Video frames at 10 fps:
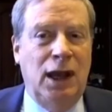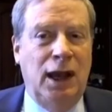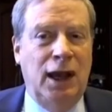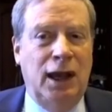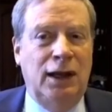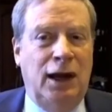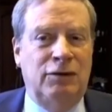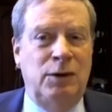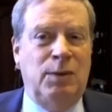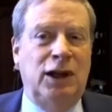And
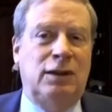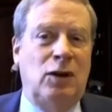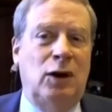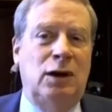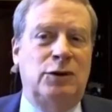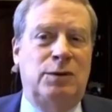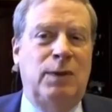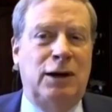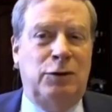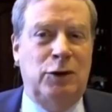everybody thought it was
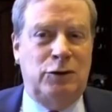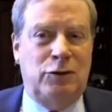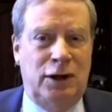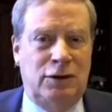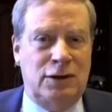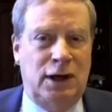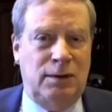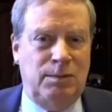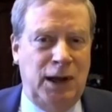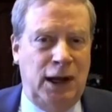macro traders
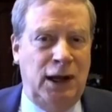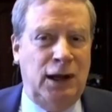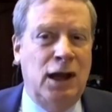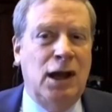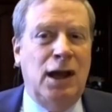like me